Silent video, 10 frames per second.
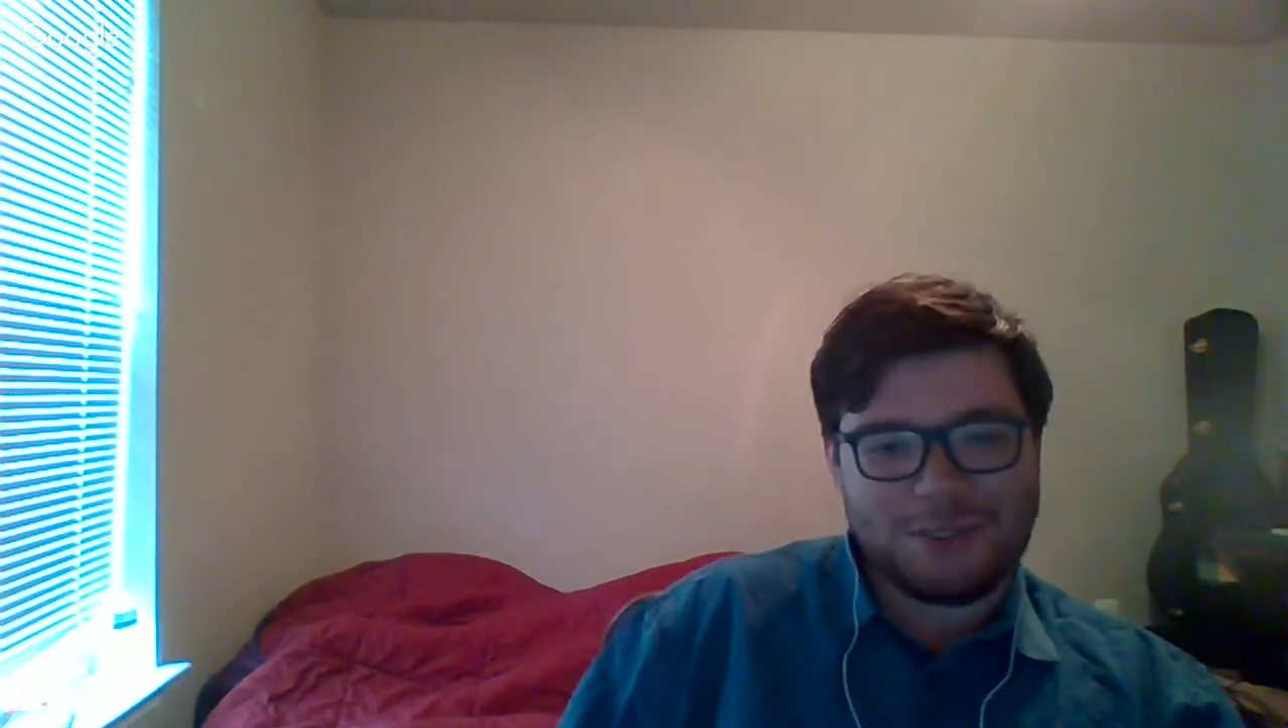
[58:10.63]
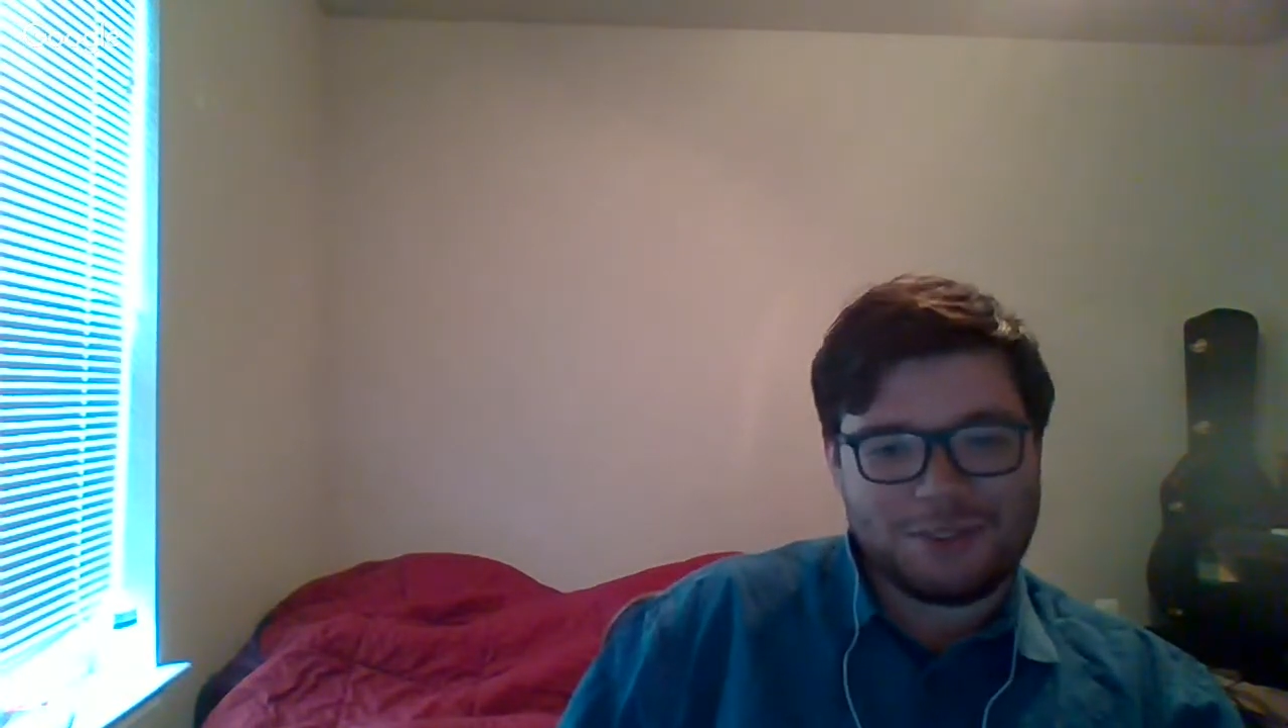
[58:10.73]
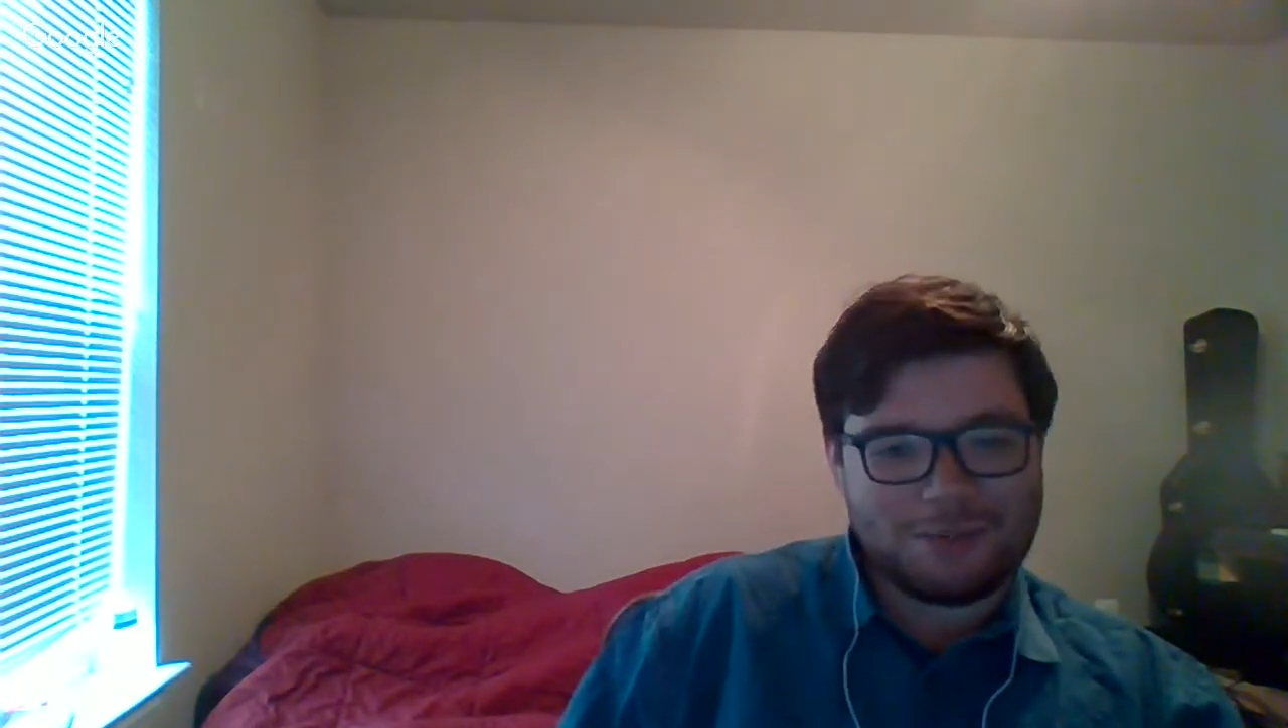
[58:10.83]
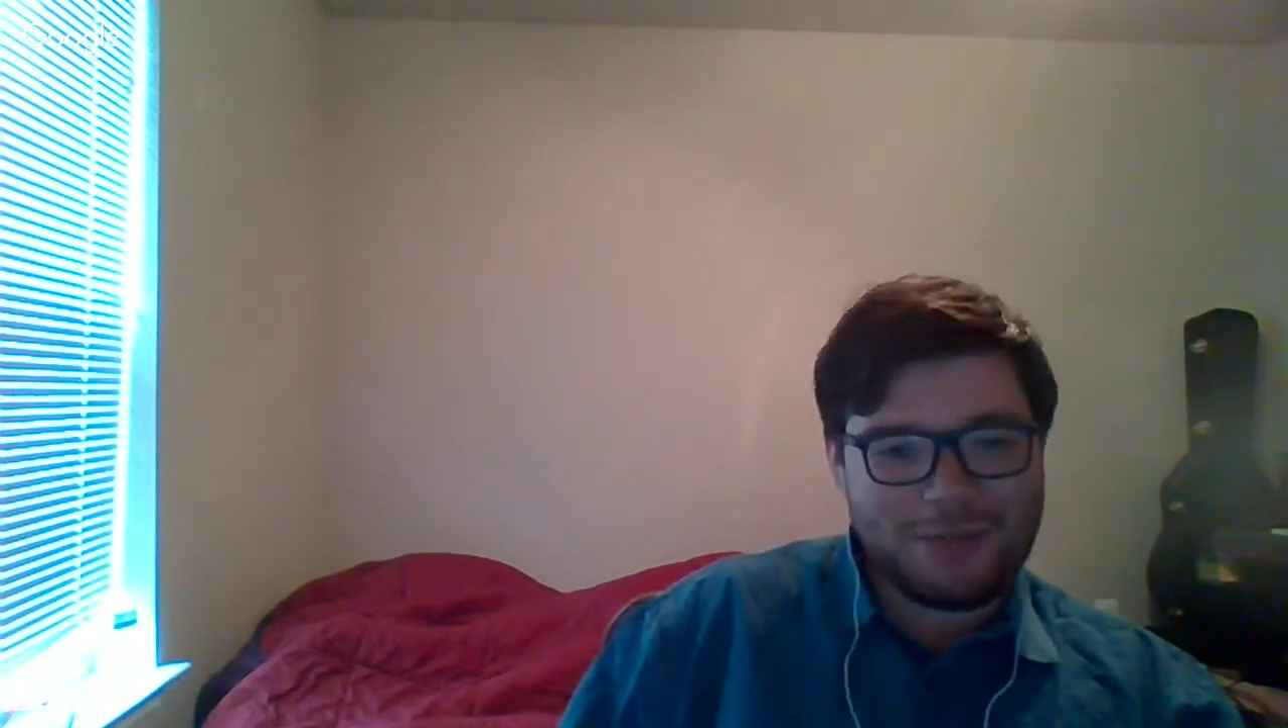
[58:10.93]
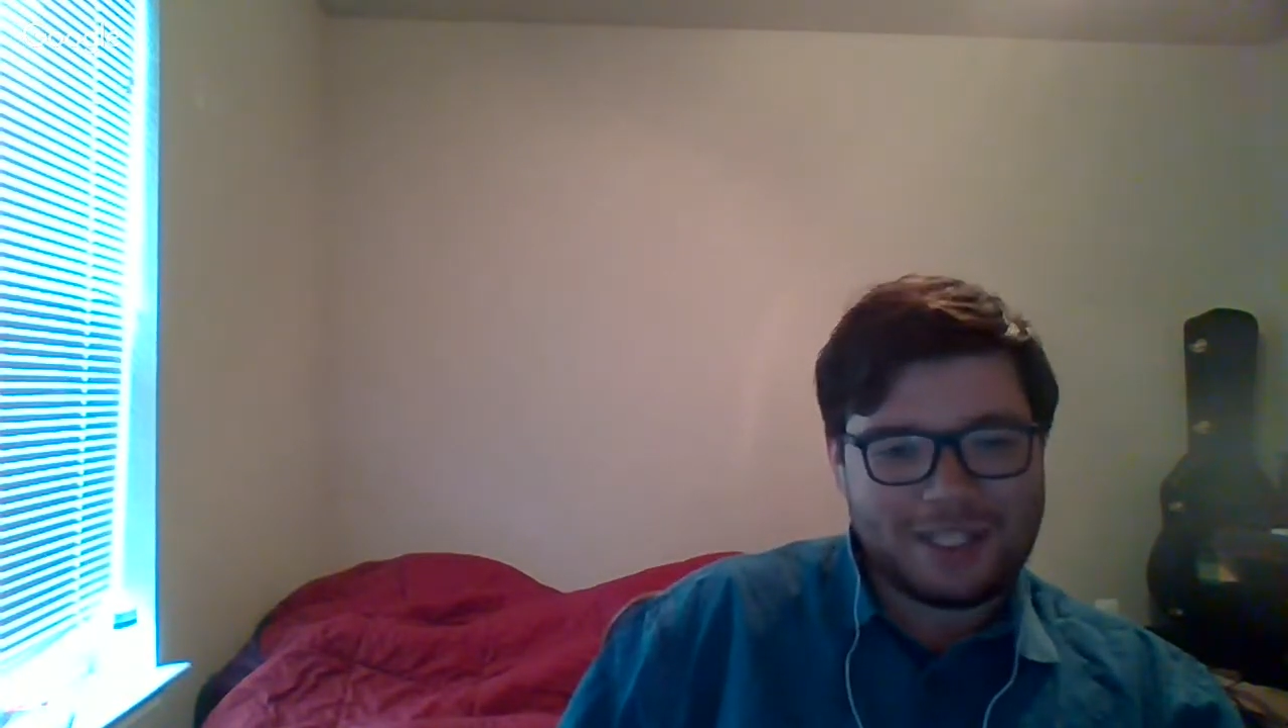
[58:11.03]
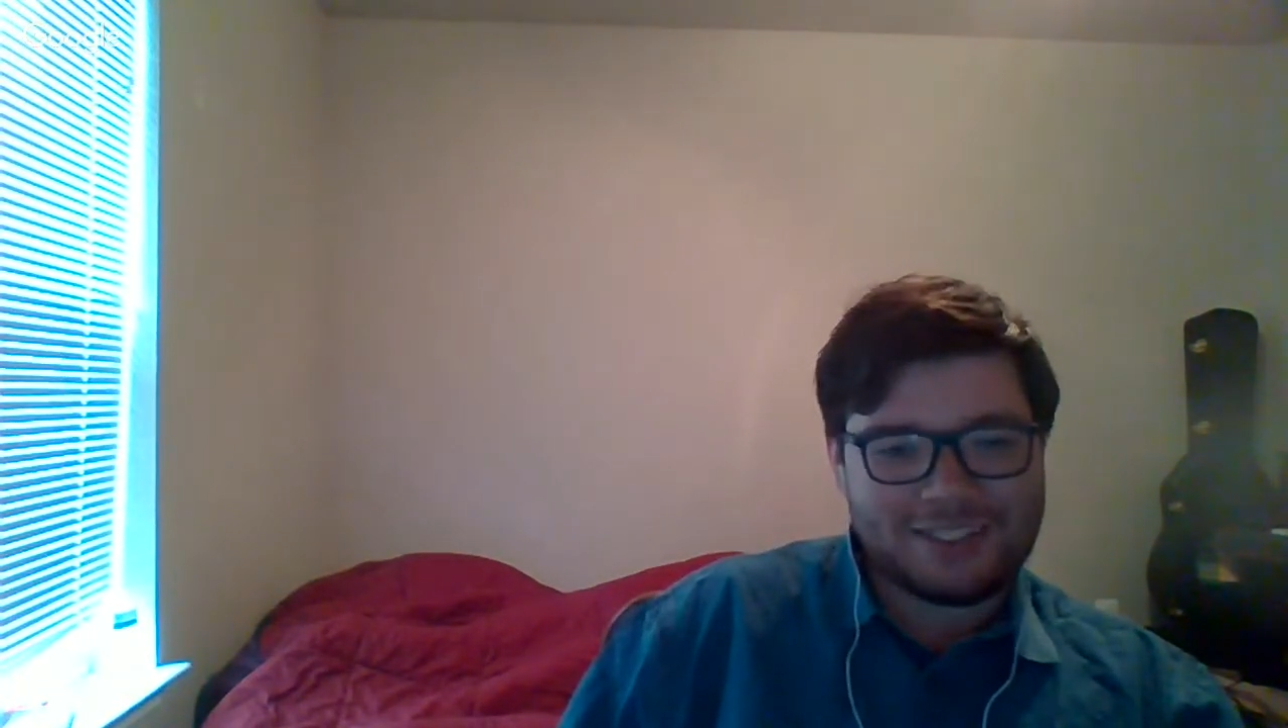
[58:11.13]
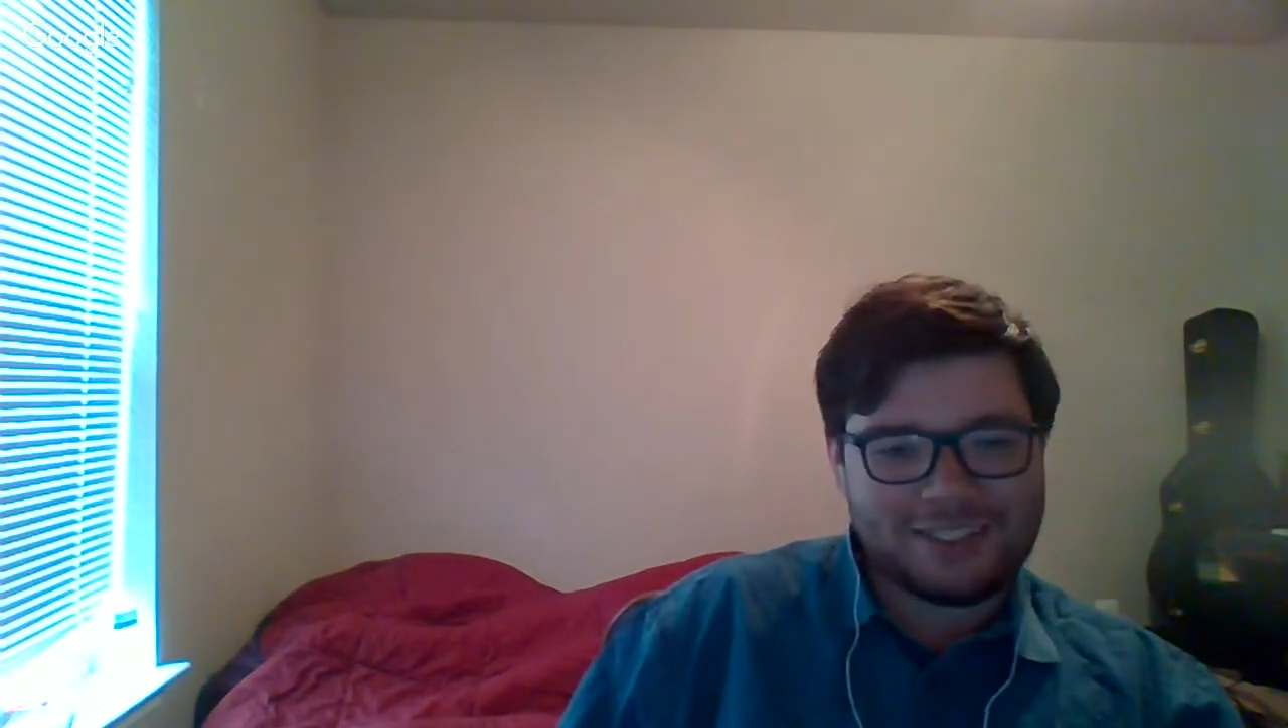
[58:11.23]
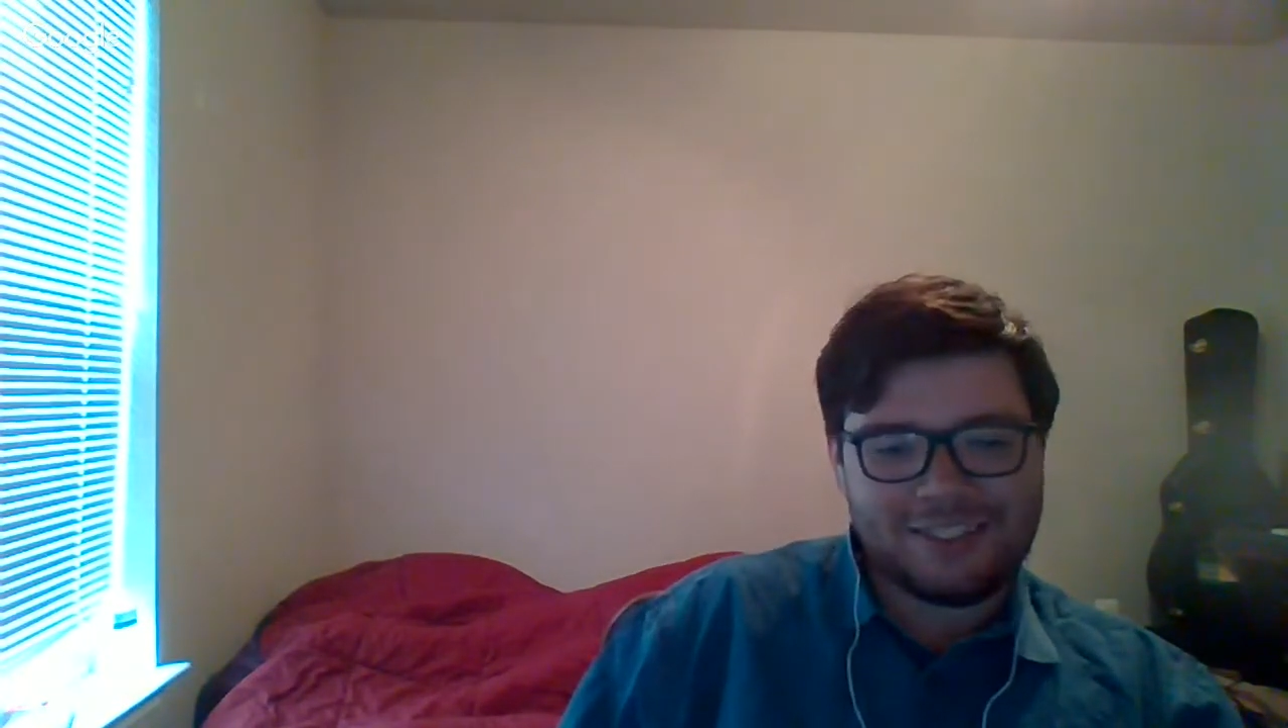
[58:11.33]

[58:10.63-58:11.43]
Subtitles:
be respected